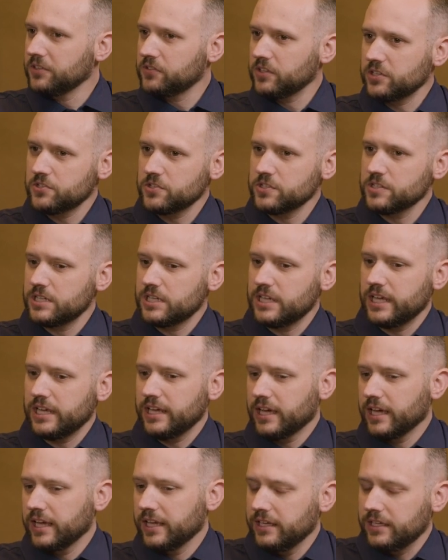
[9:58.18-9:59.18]
session
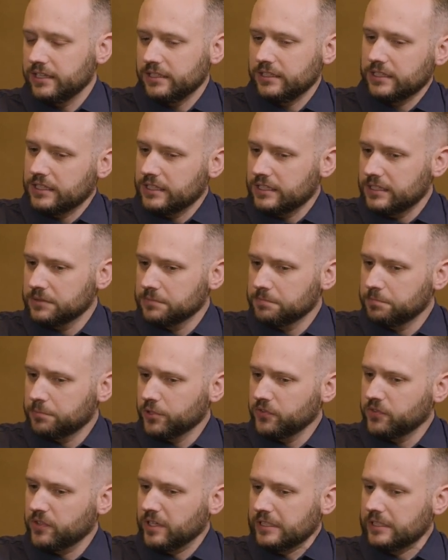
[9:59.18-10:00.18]
today, I uh,
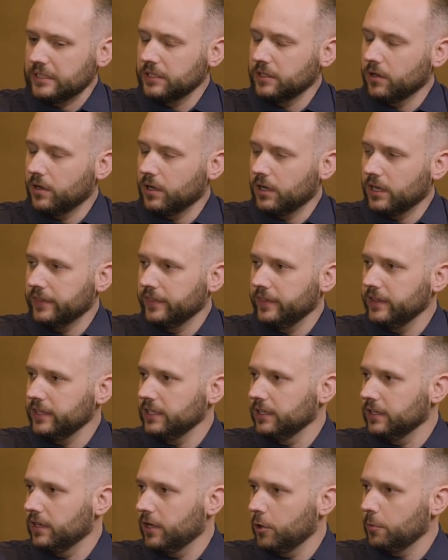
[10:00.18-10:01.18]
presented on
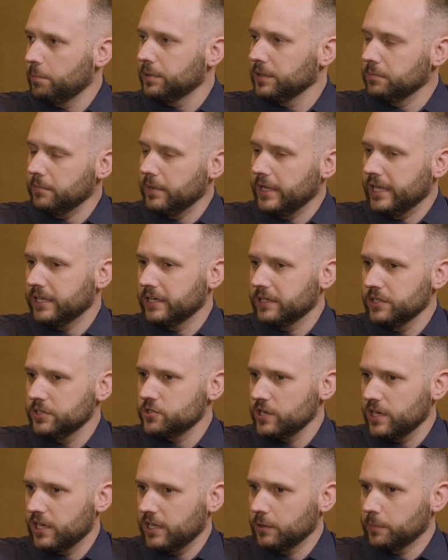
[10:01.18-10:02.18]
the
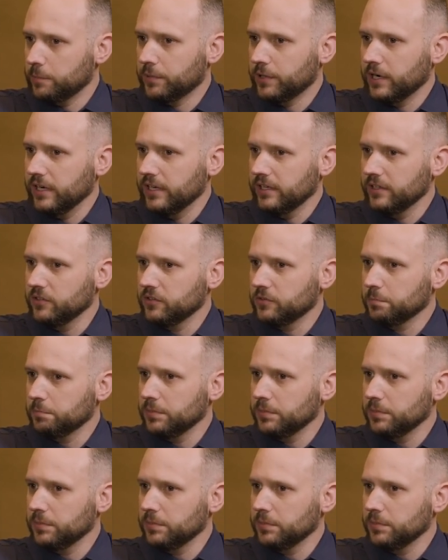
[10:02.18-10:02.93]
OpenManage Enterprise